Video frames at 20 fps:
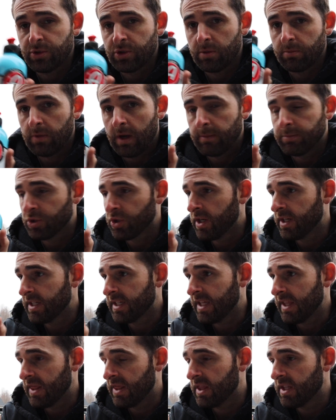So I'm trying to
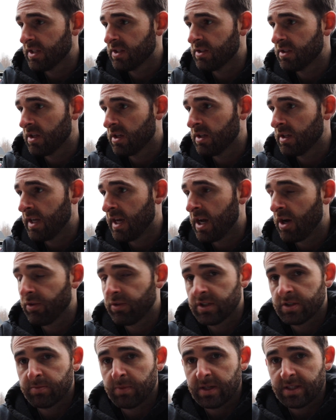get this done now.
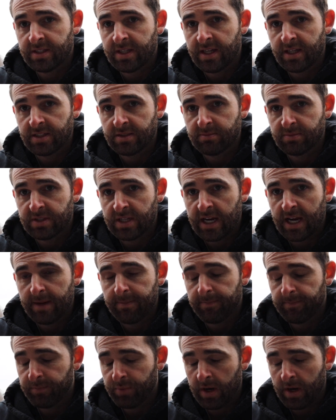This might take some time.